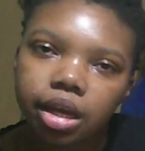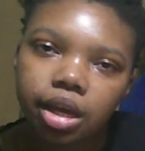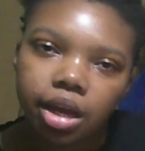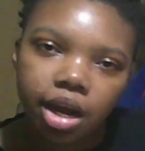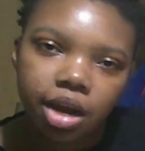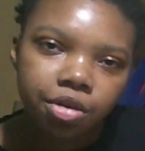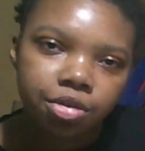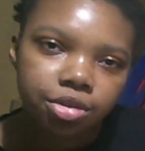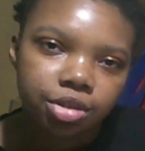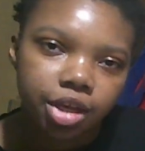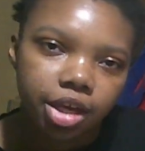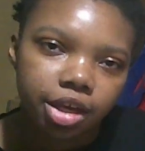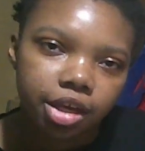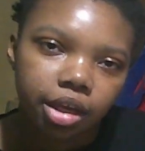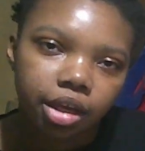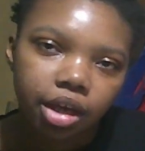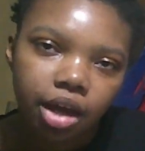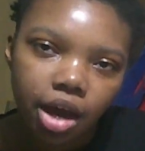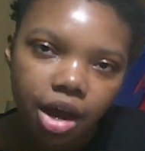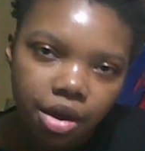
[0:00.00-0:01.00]
And I was
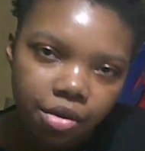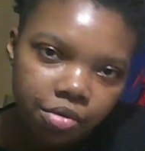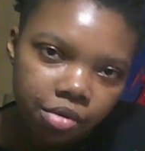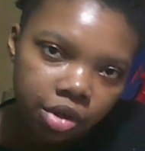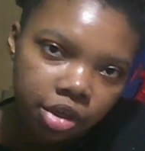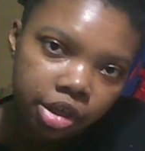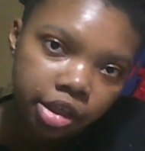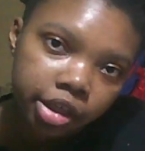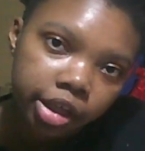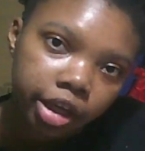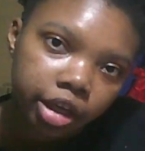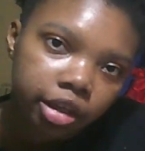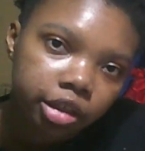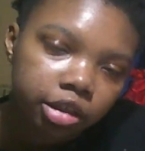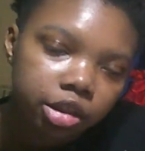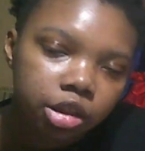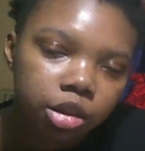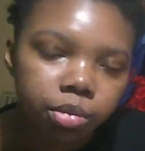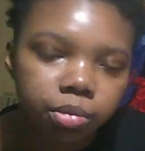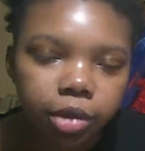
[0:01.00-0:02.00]
like, I want a
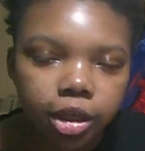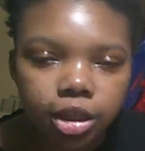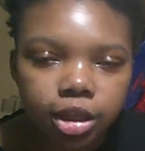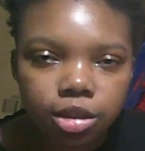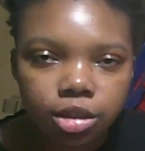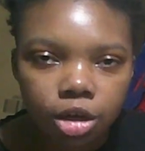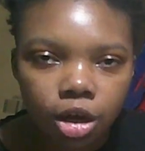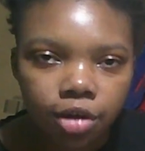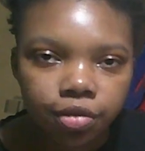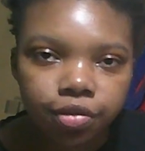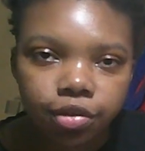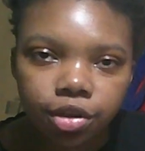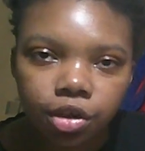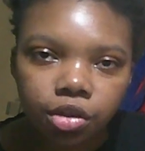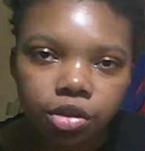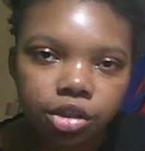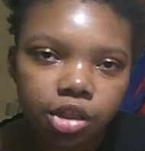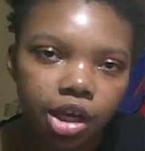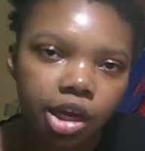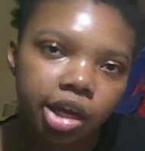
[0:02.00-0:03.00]
character based off of
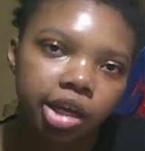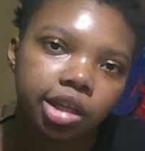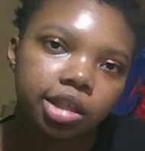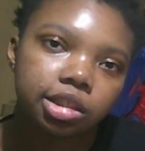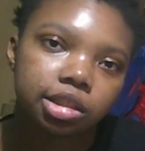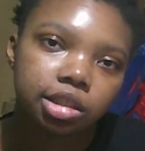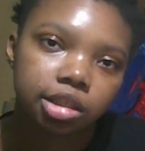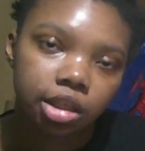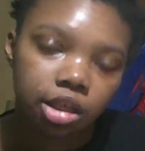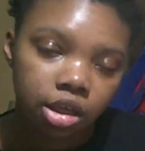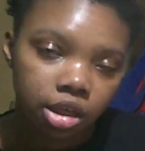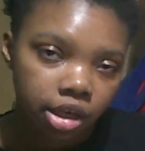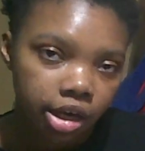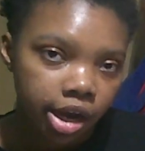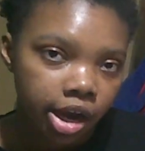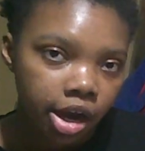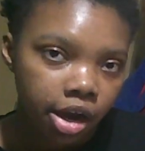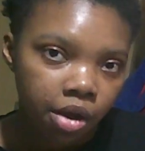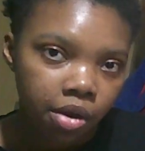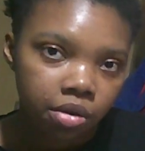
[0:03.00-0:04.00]
those eyes. And
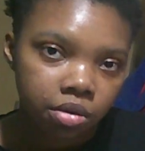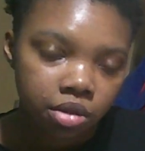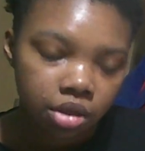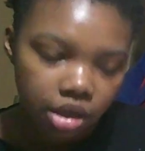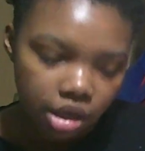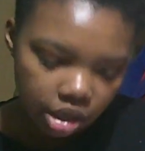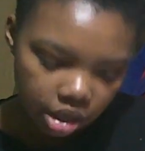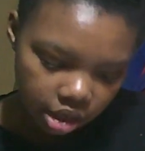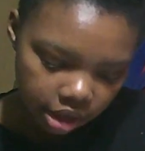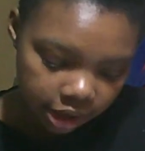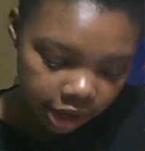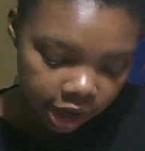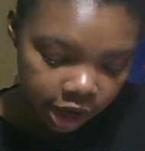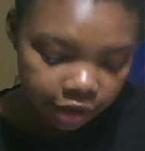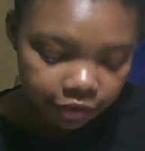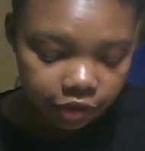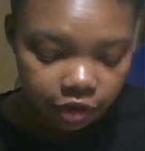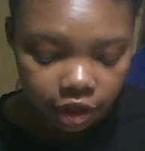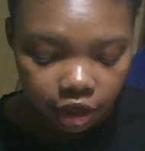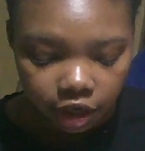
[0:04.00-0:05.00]
now I
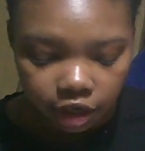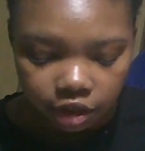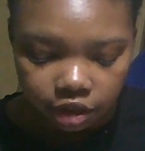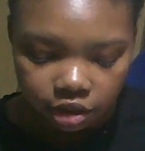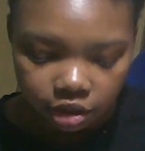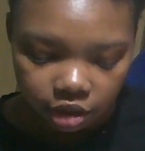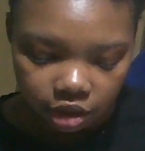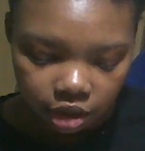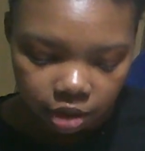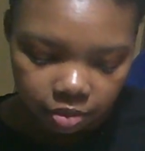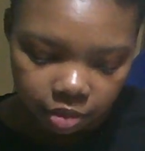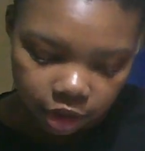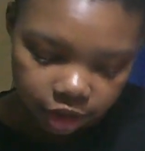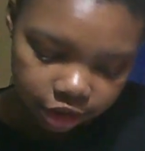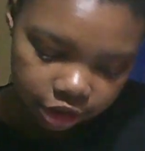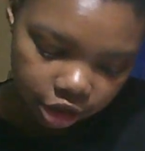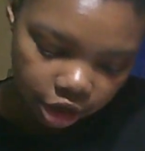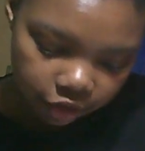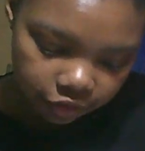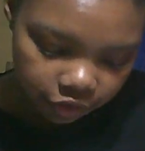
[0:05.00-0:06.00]
have a character
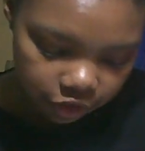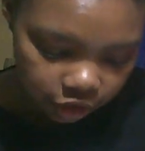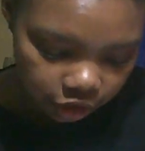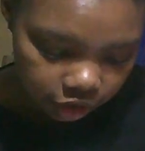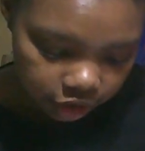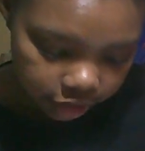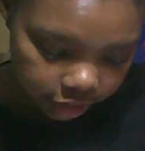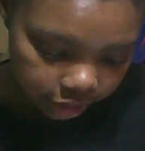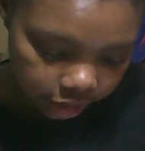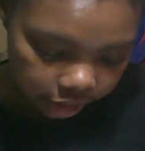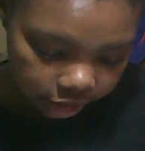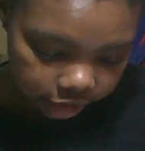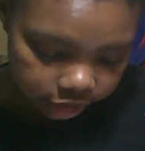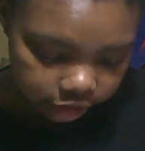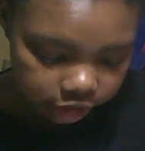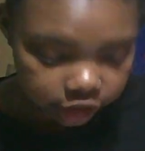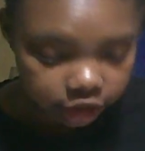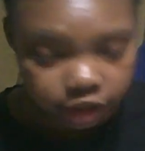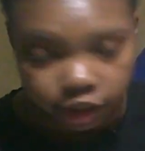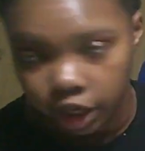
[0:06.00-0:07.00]
based off of those
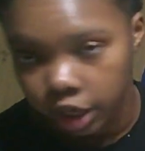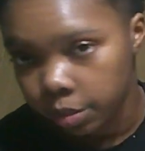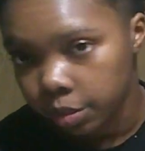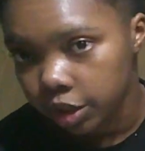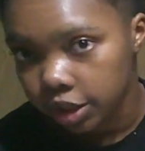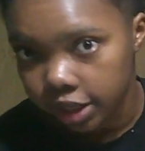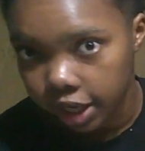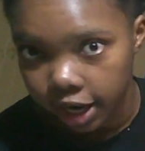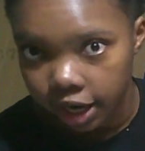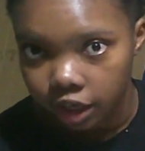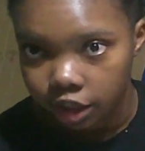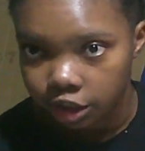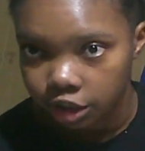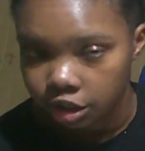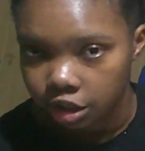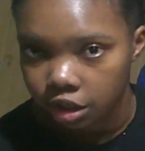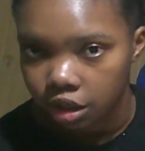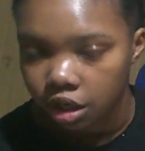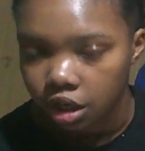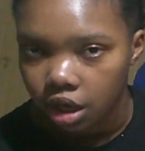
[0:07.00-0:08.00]
eyes. His name is
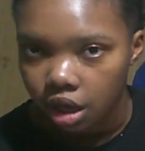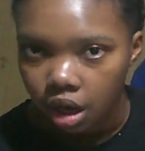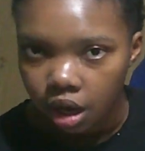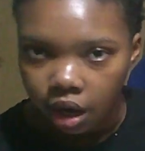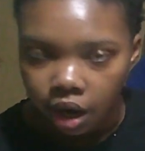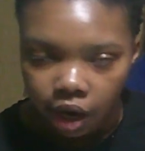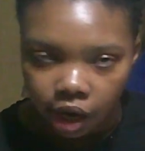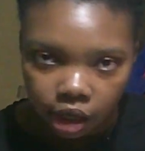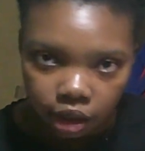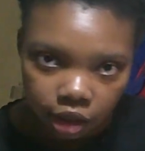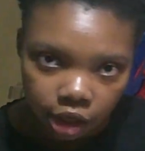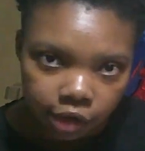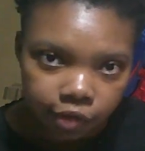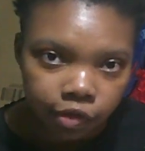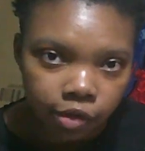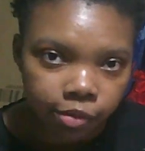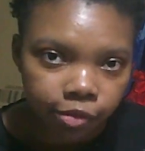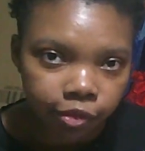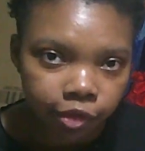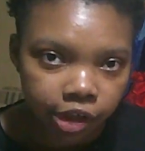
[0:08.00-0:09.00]
Asher. I
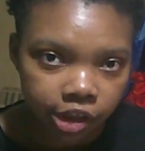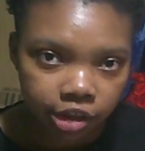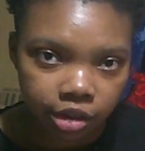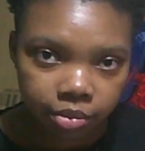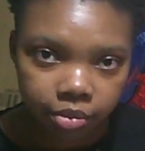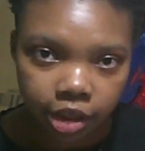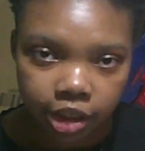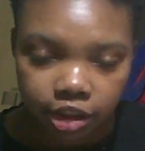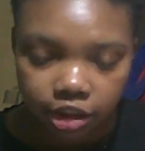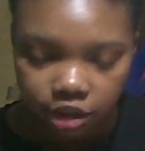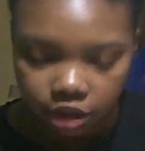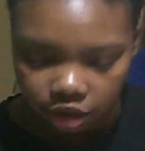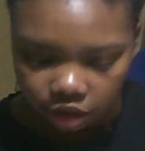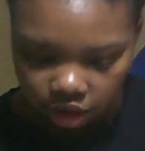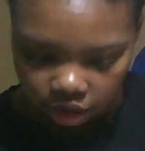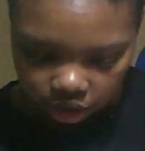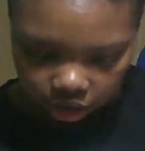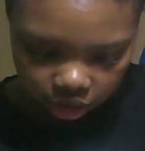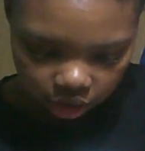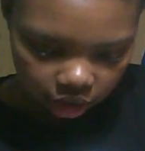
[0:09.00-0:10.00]
love him very
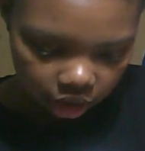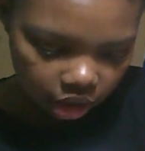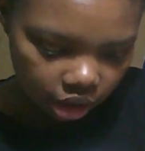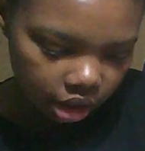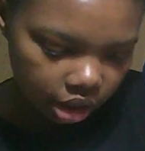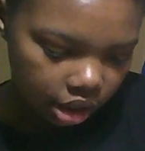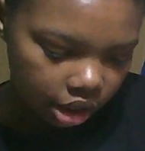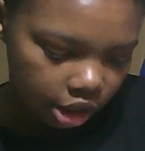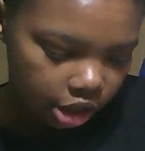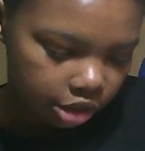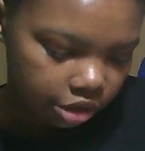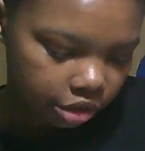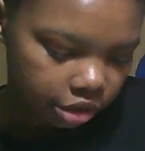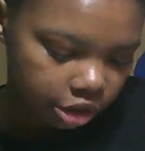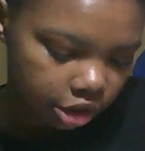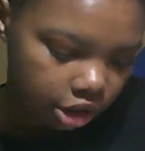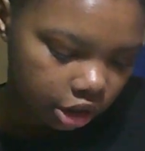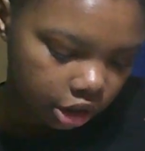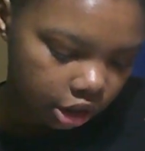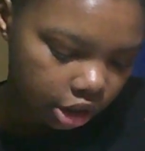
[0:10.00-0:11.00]
much.
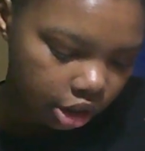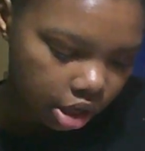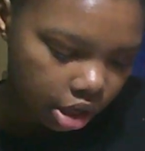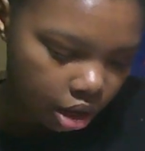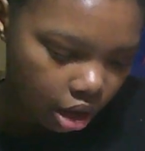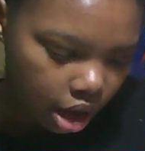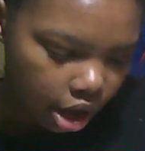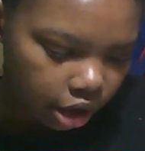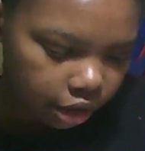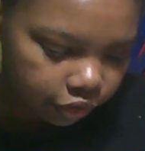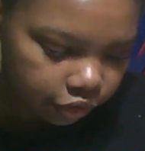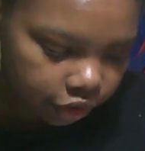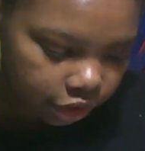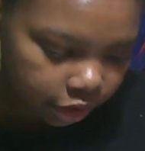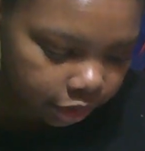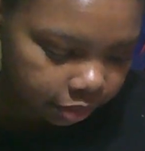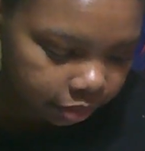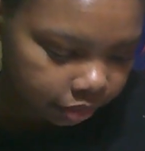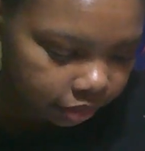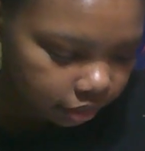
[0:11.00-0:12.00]
You'll see a lot of
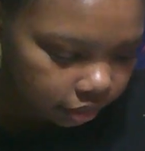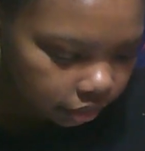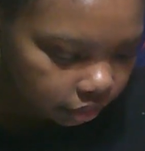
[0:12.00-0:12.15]
him.